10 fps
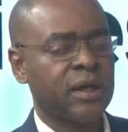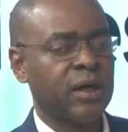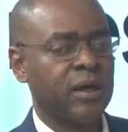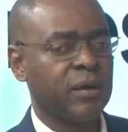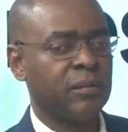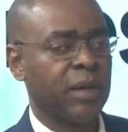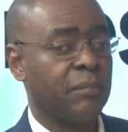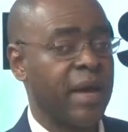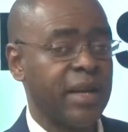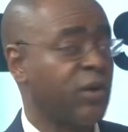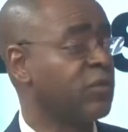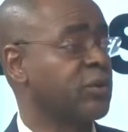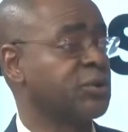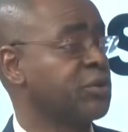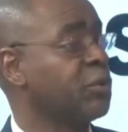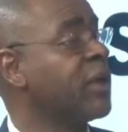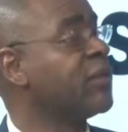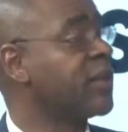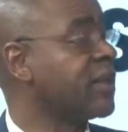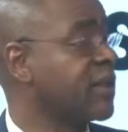And many of which we
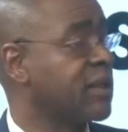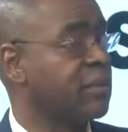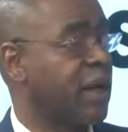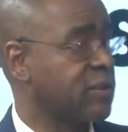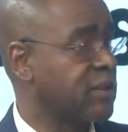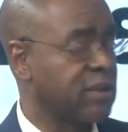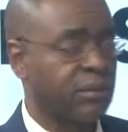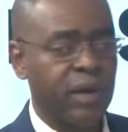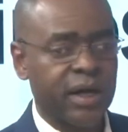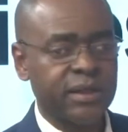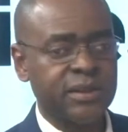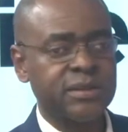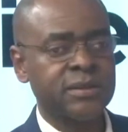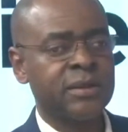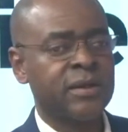weren't thinking about in the market.